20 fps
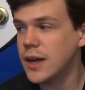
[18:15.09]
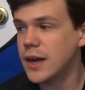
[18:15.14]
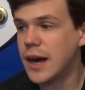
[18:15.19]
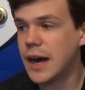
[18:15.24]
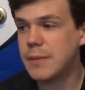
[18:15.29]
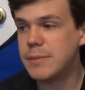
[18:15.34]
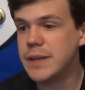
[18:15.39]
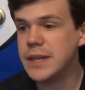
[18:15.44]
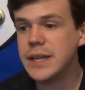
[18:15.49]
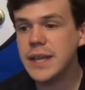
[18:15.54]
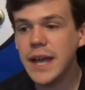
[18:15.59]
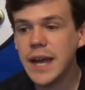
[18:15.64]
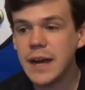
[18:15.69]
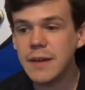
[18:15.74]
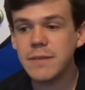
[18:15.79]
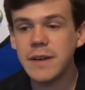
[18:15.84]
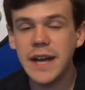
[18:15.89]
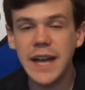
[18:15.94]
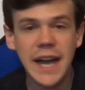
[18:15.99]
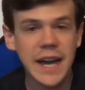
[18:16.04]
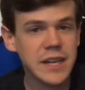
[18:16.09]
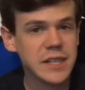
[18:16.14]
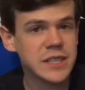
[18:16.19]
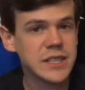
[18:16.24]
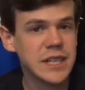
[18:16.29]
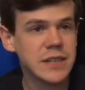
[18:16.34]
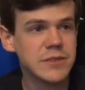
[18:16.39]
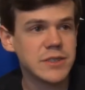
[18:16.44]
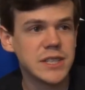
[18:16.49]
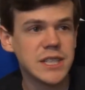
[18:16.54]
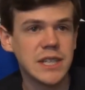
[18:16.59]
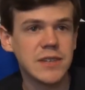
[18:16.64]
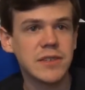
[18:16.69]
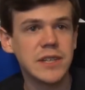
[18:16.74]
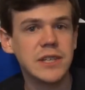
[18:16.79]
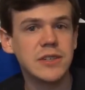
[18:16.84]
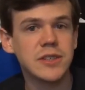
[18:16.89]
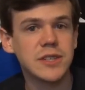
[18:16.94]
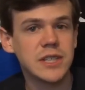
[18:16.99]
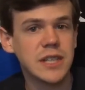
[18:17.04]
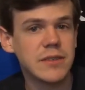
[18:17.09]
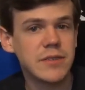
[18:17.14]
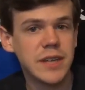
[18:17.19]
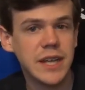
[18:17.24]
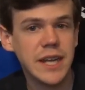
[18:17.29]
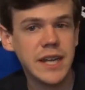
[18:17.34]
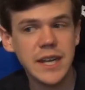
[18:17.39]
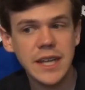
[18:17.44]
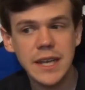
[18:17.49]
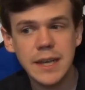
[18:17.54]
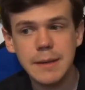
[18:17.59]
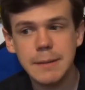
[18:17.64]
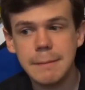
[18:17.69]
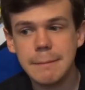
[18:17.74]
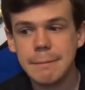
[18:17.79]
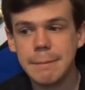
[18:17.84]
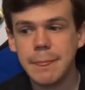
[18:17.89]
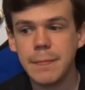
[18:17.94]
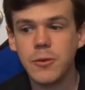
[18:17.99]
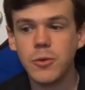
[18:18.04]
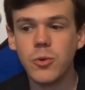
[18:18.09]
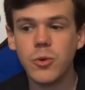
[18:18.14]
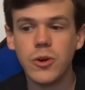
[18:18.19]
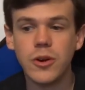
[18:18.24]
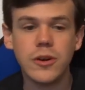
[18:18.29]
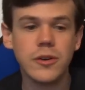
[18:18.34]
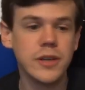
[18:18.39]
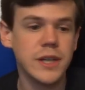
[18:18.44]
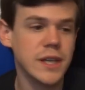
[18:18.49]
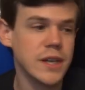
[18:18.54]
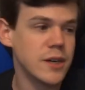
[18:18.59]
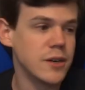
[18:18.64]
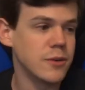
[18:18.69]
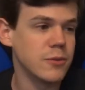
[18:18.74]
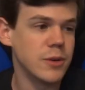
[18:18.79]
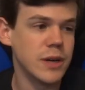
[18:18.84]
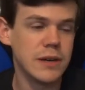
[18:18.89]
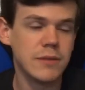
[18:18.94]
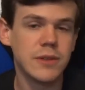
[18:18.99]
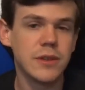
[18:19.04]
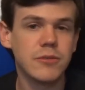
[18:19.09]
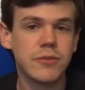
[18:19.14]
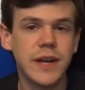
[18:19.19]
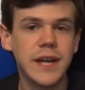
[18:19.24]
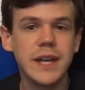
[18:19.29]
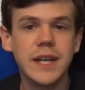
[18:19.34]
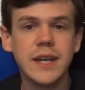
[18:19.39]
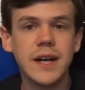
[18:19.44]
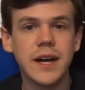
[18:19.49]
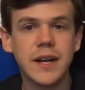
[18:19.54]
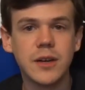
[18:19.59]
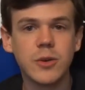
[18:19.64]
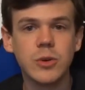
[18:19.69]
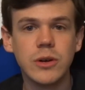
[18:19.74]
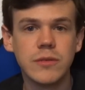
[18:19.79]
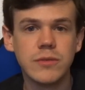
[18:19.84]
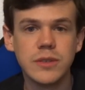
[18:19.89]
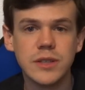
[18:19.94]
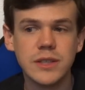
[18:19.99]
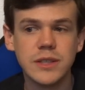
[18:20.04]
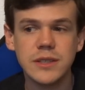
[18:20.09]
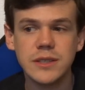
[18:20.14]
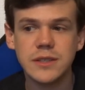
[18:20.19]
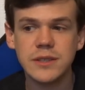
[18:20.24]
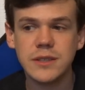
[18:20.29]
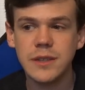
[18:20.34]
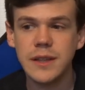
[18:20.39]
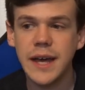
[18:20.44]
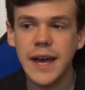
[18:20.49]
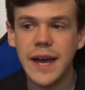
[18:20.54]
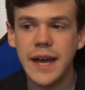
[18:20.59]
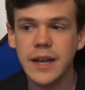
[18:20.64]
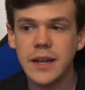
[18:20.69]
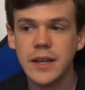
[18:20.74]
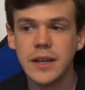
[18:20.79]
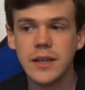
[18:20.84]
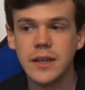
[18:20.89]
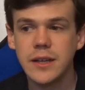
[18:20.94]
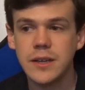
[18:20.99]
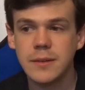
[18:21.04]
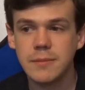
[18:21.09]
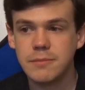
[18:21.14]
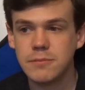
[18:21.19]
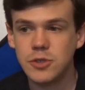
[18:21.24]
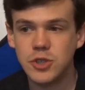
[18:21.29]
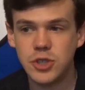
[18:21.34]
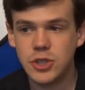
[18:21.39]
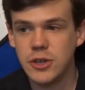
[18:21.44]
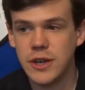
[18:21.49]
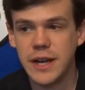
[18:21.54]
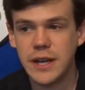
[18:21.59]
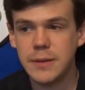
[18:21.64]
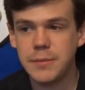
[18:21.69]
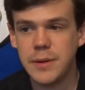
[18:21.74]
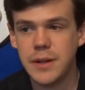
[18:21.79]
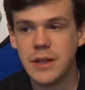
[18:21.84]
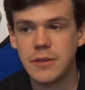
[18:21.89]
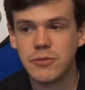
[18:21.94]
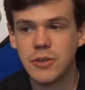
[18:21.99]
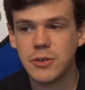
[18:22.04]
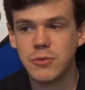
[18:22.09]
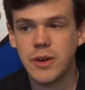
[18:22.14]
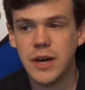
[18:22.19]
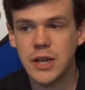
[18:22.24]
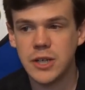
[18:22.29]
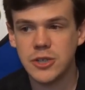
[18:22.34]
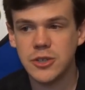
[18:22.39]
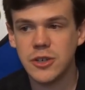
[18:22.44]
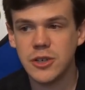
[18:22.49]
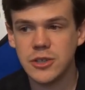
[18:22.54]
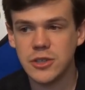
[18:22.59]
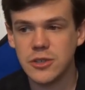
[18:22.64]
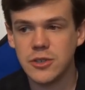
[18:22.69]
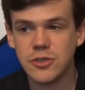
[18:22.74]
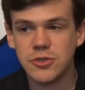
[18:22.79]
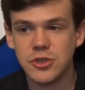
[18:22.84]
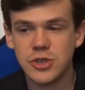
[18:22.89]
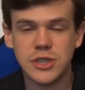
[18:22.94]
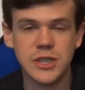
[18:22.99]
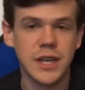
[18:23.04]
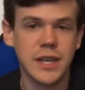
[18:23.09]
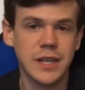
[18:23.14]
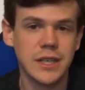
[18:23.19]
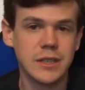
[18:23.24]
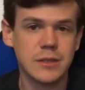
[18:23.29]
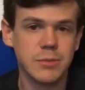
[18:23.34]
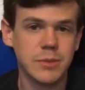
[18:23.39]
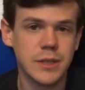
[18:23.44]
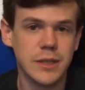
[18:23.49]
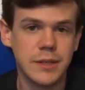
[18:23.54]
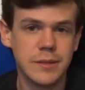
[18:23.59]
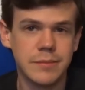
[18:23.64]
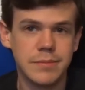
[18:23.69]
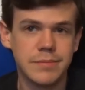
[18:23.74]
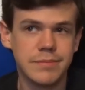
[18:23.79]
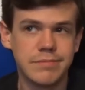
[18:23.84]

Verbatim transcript: I mean, yeah, if I had a 770 or 780 or you know whatever the Radeon equivalent is to that, sure, I could probably run Watch Dogs at ultra settings. But